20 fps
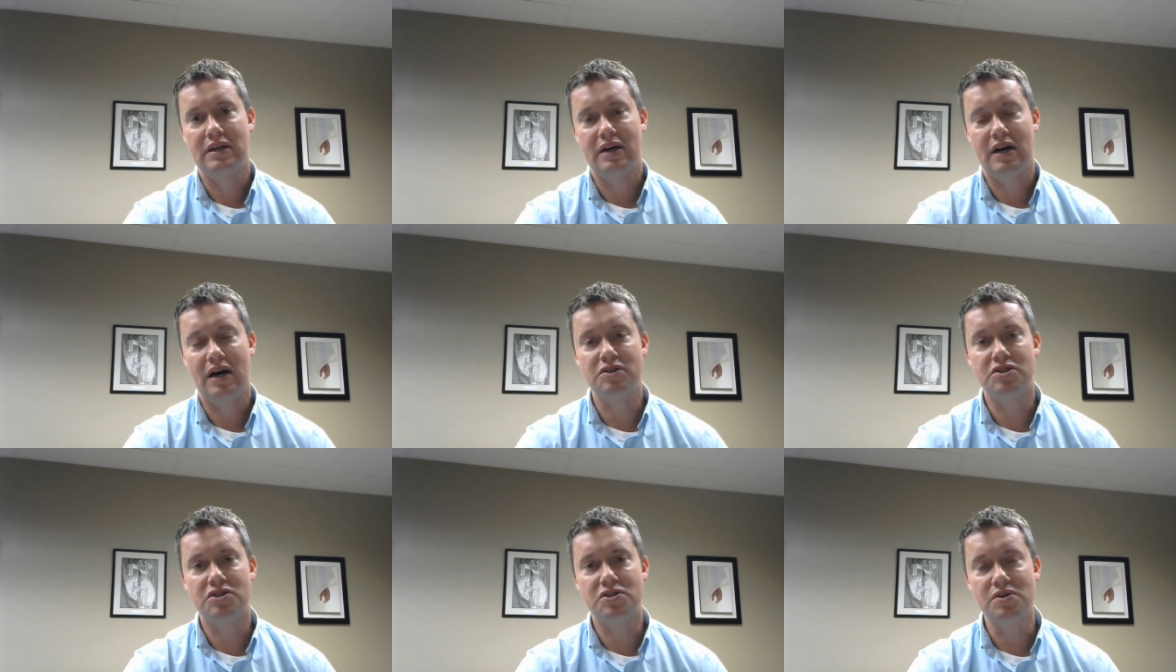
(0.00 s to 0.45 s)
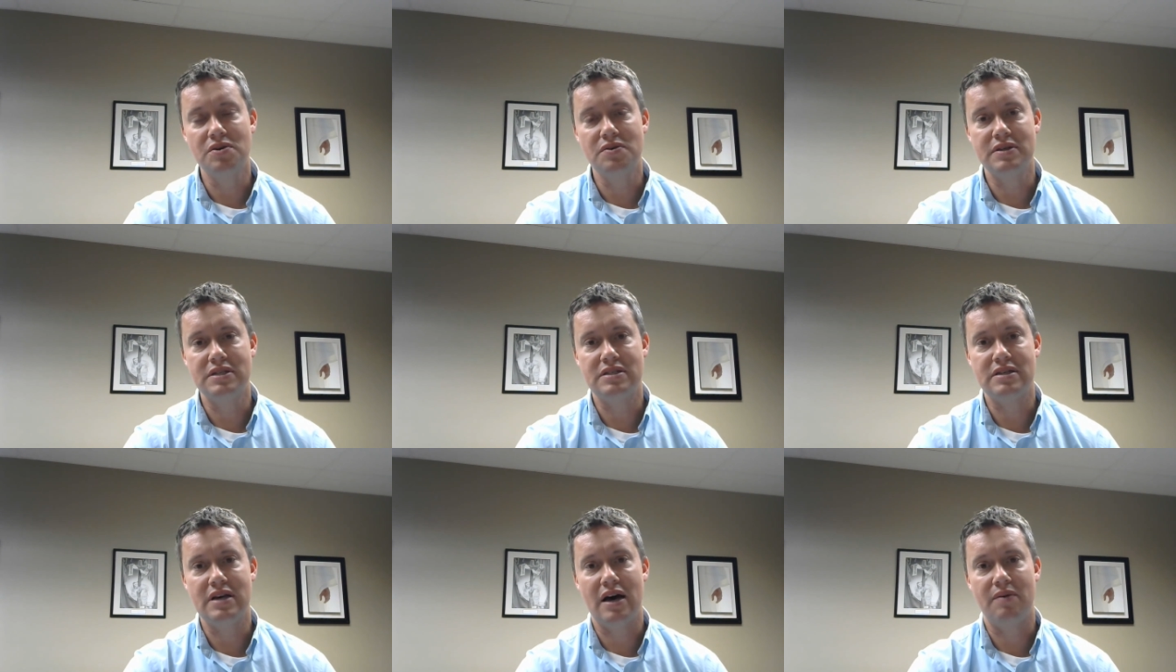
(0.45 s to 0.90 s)
How true
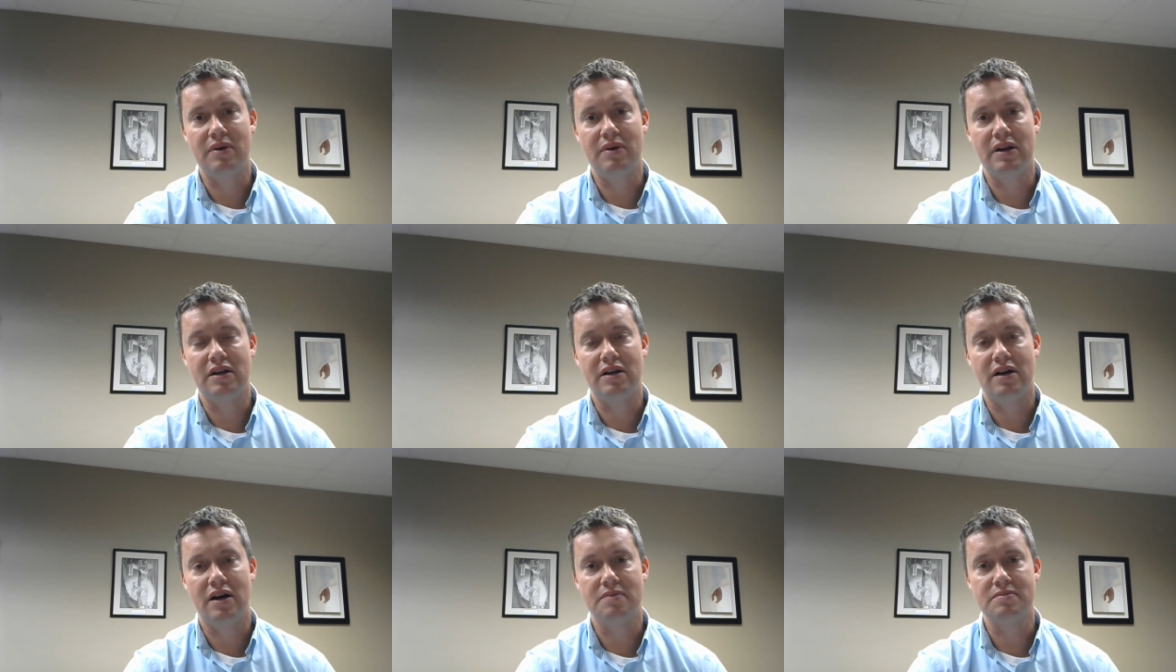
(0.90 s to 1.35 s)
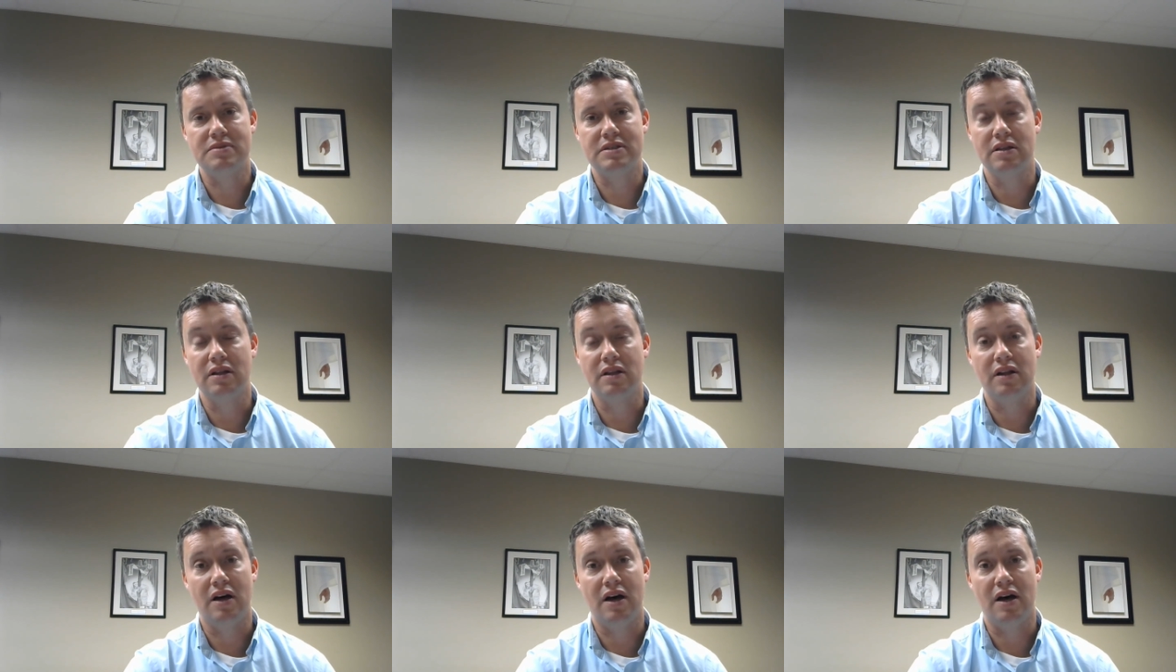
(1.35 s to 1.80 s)
is that when it comes
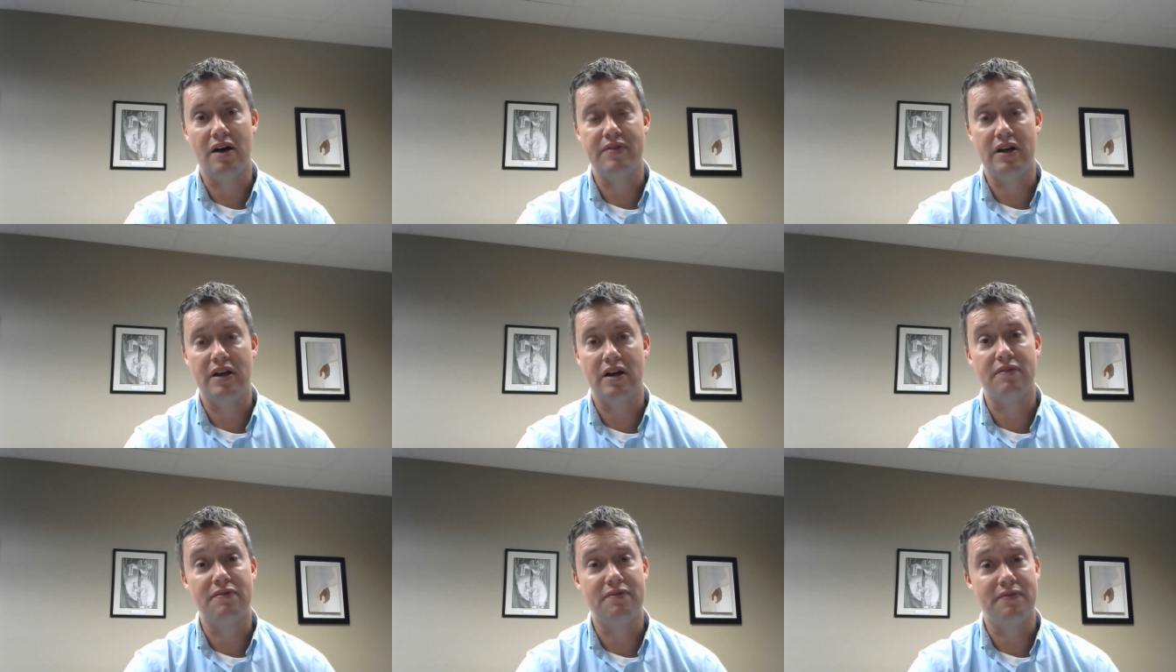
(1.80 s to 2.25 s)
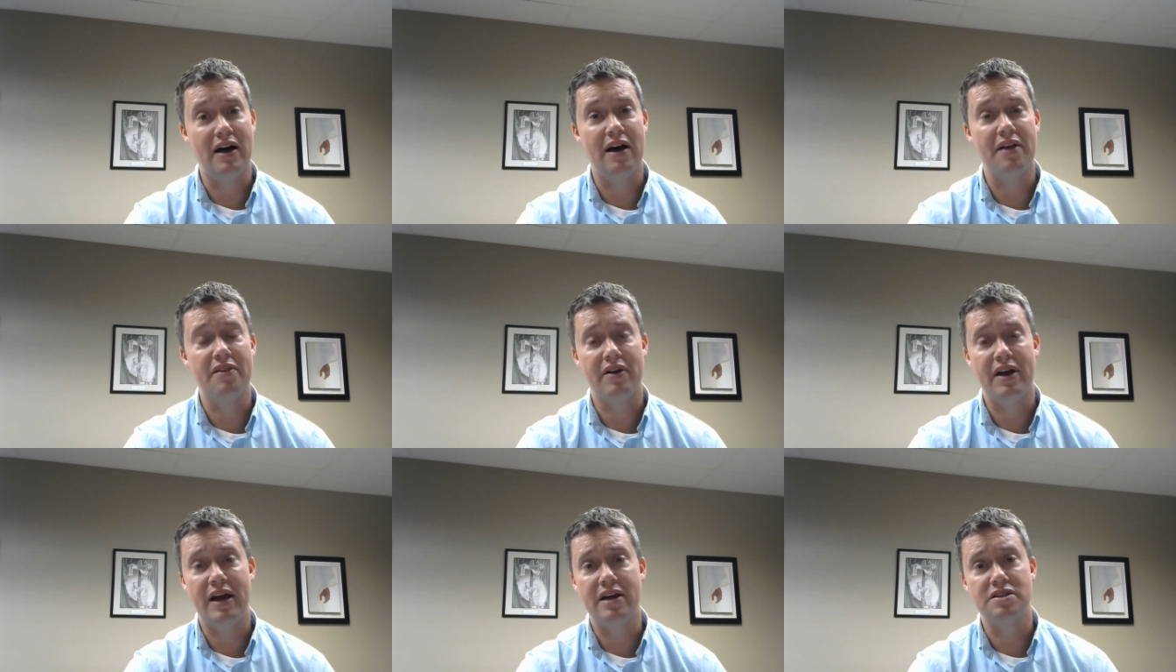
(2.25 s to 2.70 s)
to the love that our
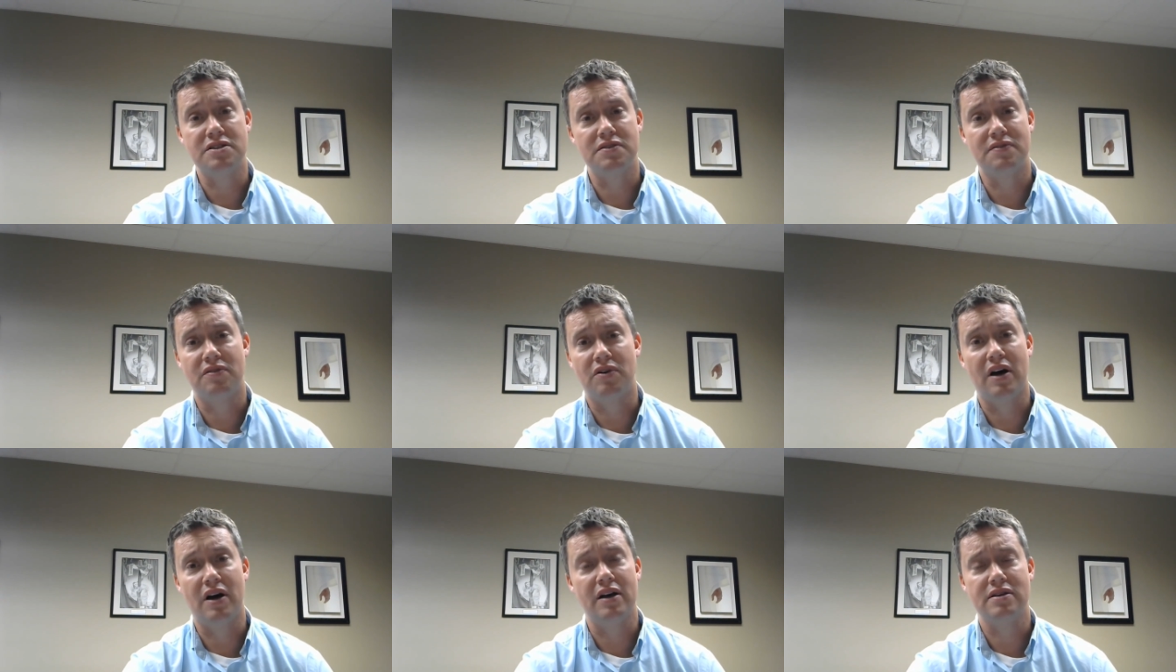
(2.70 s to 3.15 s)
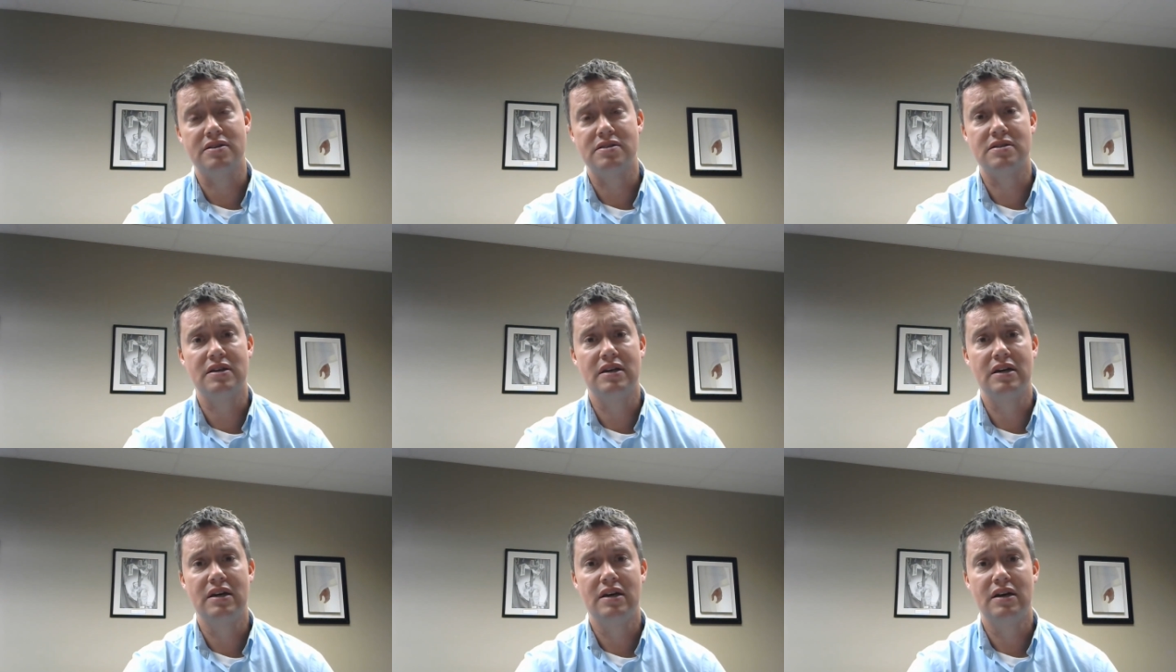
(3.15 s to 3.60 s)
Father has for us?